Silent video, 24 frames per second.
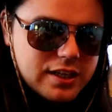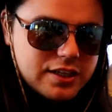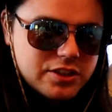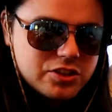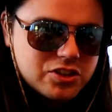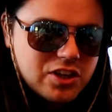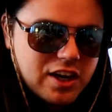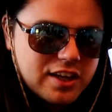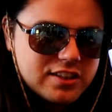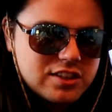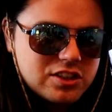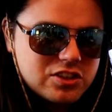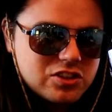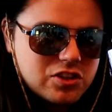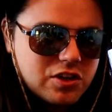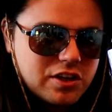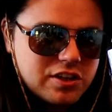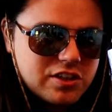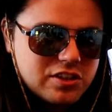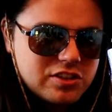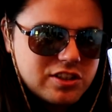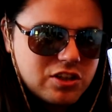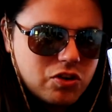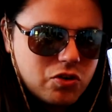interested, so I
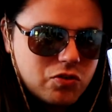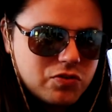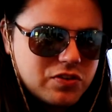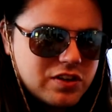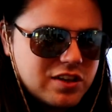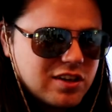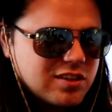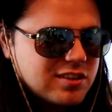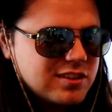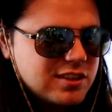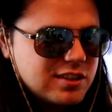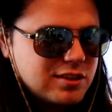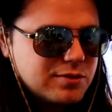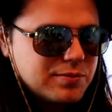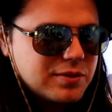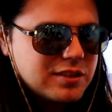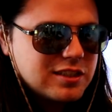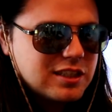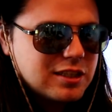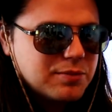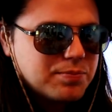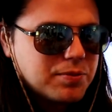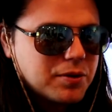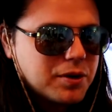dove in a little bit
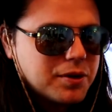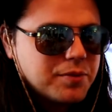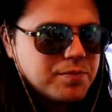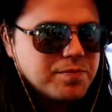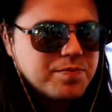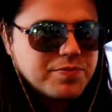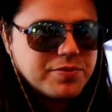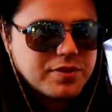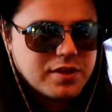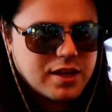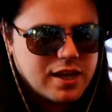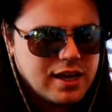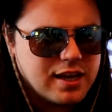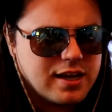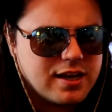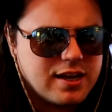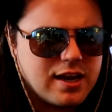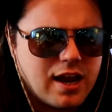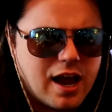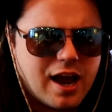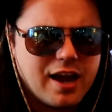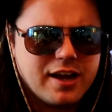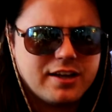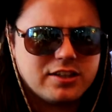deeper,
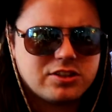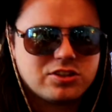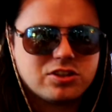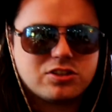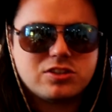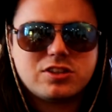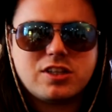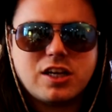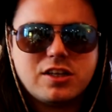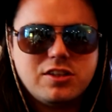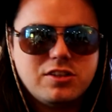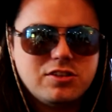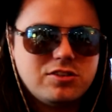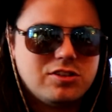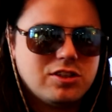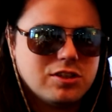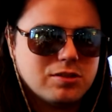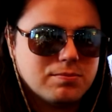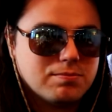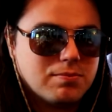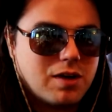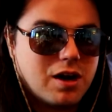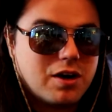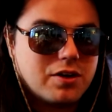and I searched on
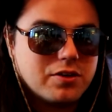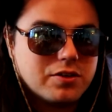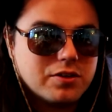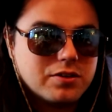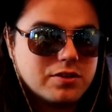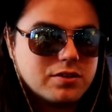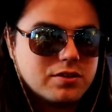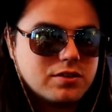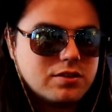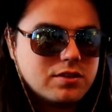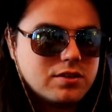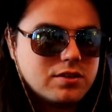YouTube, Maru.